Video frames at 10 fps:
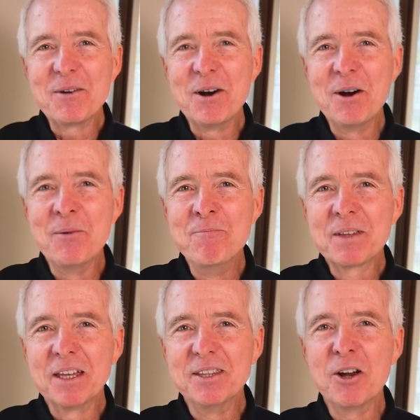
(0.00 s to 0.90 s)

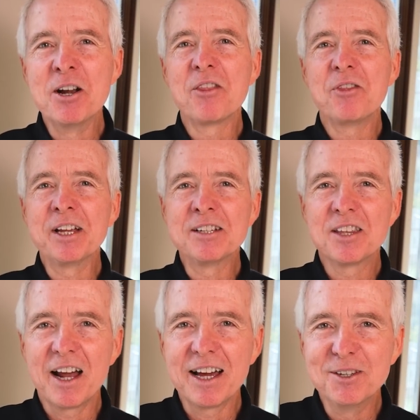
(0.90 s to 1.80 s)
They are not things
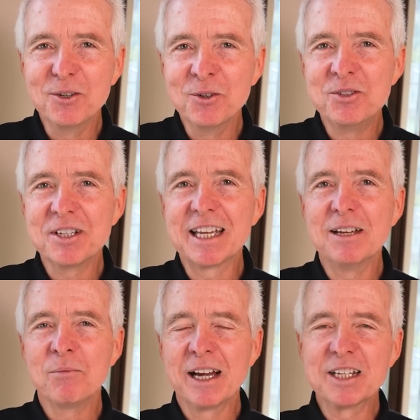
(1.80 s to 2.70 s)
that I do to
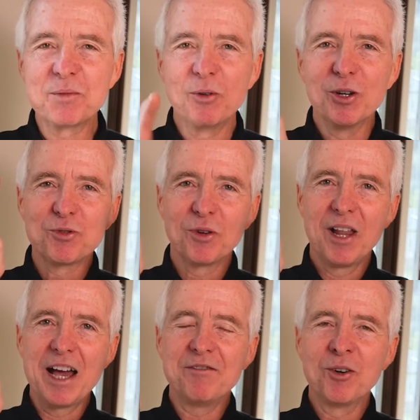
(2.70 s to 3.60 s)
get my spiritual
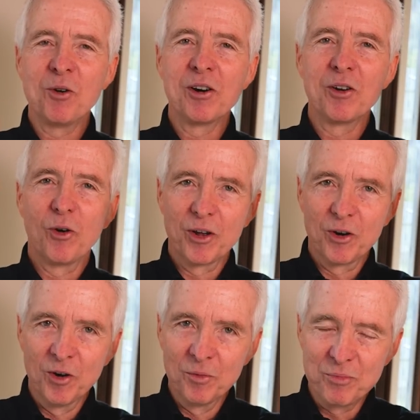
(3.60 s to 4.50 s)
life in order or to
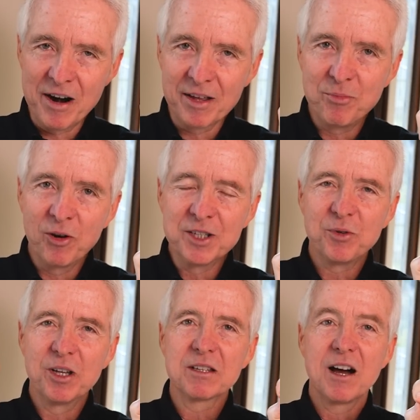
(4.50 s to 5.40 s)
earn brownie points
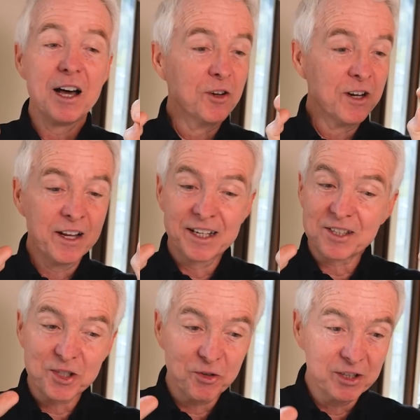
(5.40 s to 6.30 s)
with God. They're not
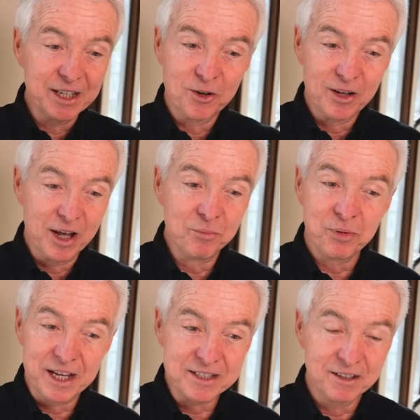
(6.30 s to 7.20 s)
necessarily at all
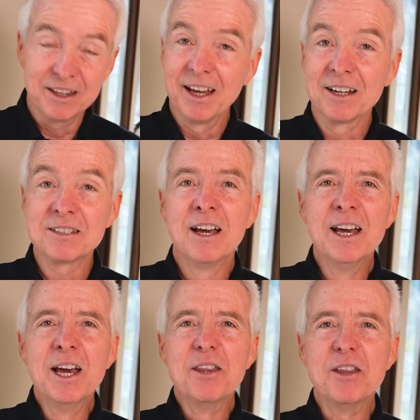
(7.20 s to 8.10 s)
unpleasant things.
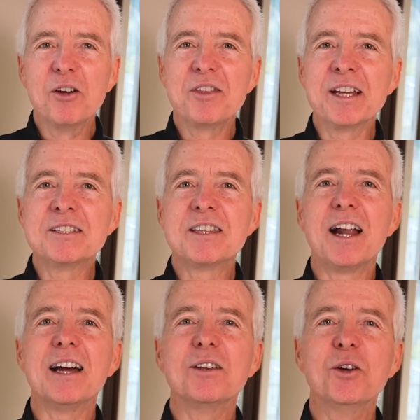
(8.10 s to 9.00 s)
They're things that
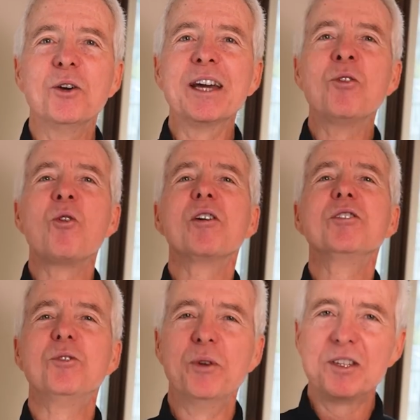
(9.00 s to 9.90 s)
I do in order
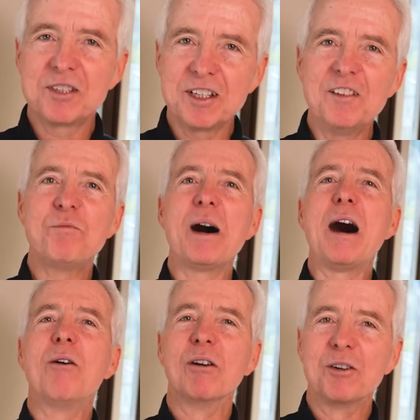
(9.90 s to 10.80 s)
to receive
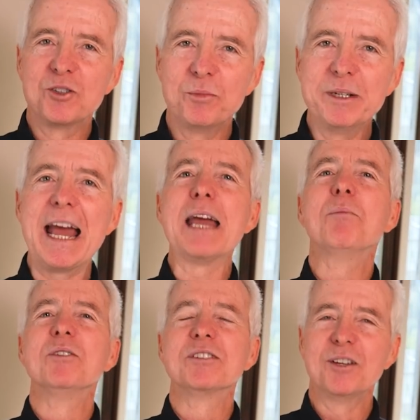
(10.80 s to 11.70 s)
power, to be
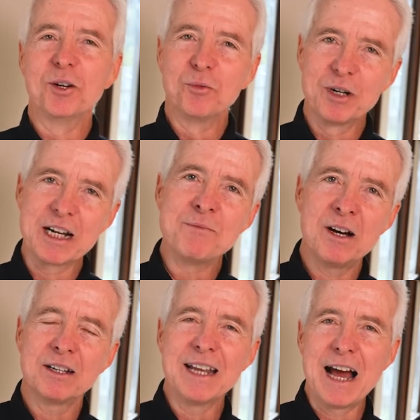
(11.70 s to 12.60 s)
able to do what I'm
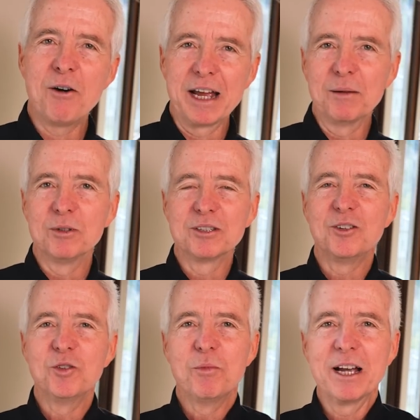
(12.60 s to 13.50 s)
not now able to
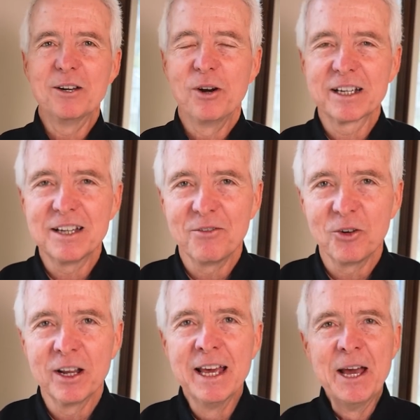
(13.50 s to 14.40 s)
do by direct
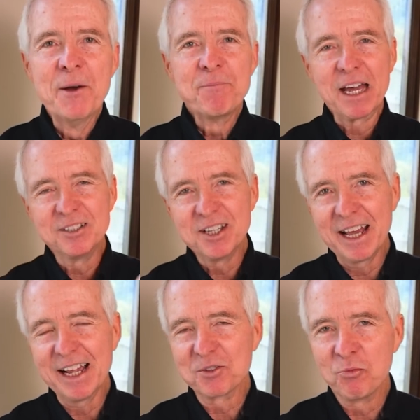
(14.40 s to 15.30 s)
effort. And
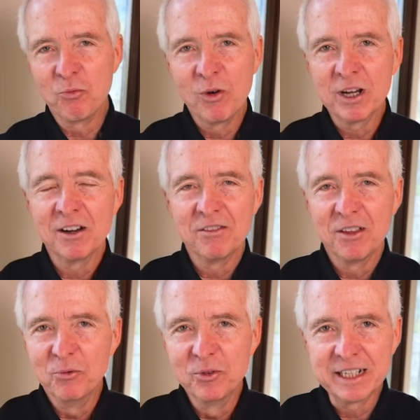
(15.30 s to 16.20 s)
today is one of
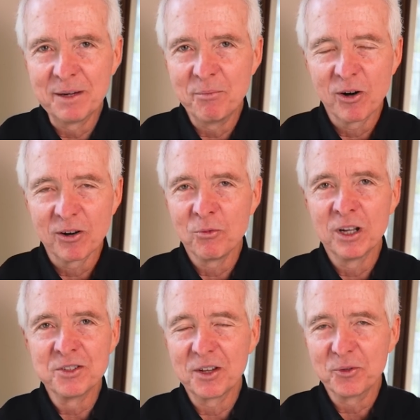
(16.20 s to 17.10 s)
the really important
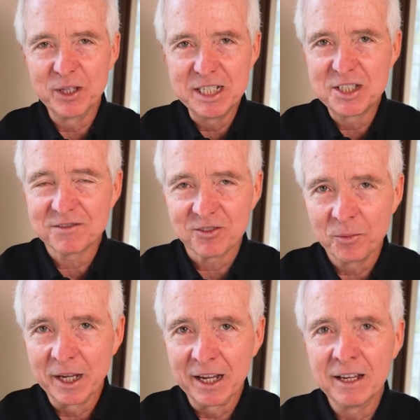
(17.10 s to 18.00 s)
ones, at least for
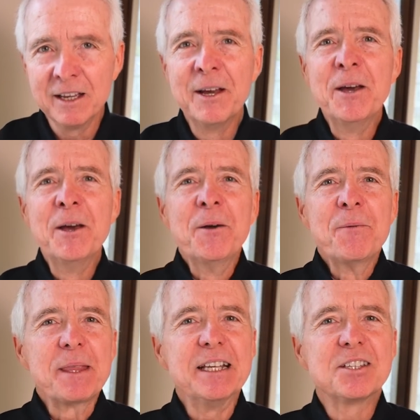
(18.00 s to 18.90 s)
me.
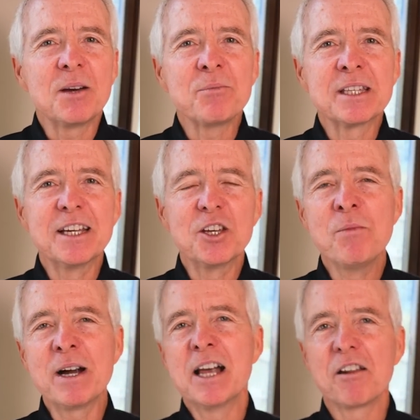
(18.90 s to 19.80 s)
It's something that you
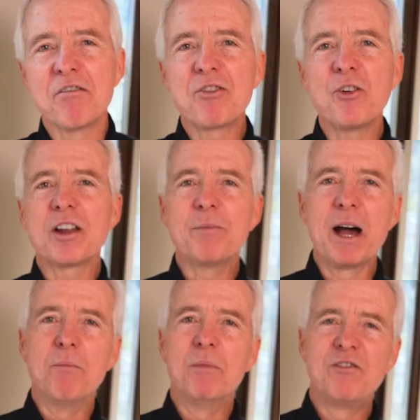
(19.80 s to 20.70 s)
might not have thought
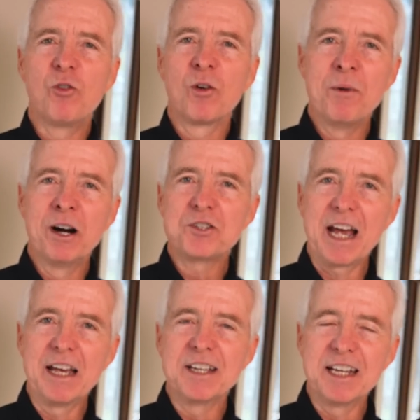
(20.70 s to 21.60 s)
about before much
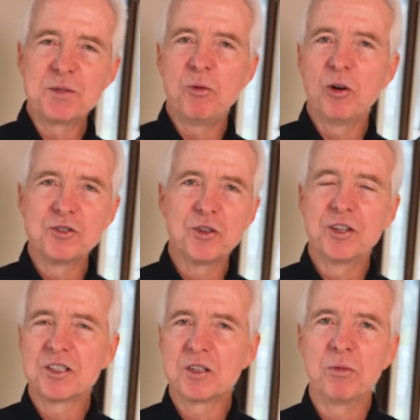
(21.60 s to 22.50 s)
as a spiritual
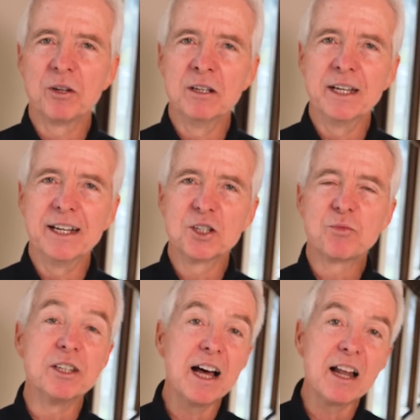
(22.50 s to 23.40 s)
discipline. It is
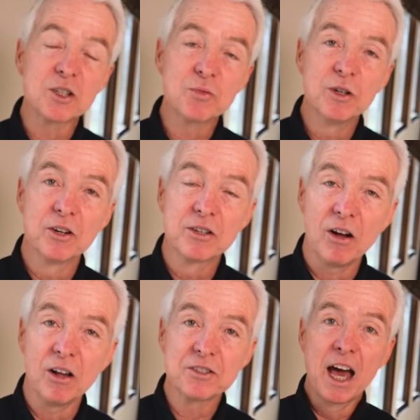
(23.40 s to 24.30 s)
what Dallas Willard
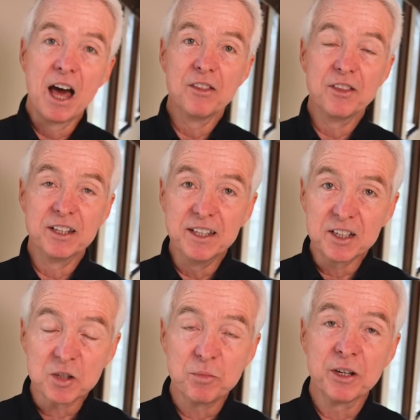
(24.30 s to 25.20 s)
calls the
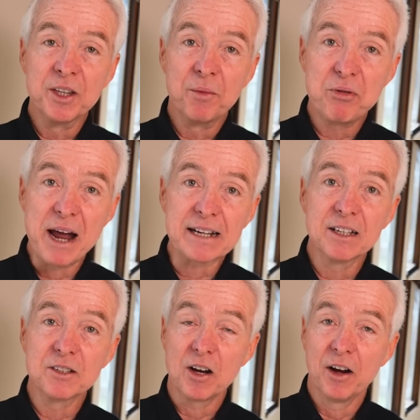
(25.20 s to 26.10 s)
discipline, the
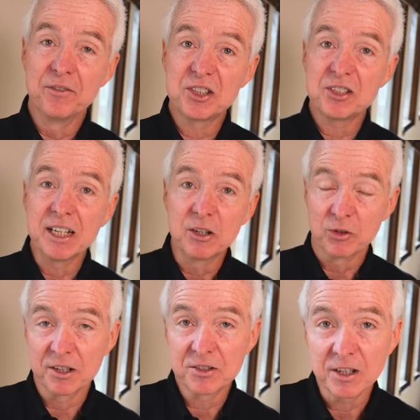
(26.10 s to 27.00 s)
practice of
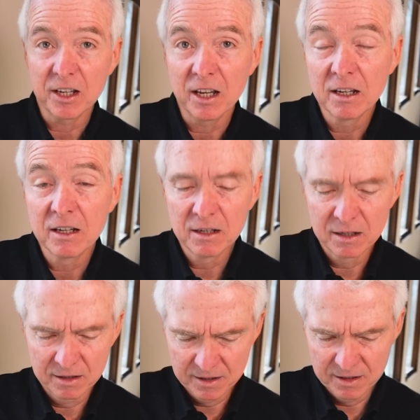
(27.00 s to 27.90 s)
secrecy.
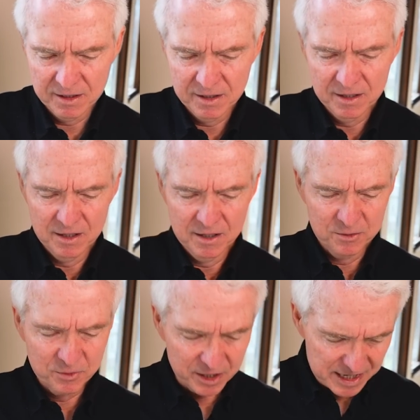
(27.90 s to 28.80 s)

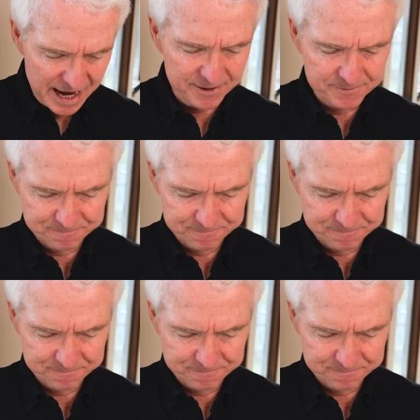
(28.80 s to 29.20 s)
What is that?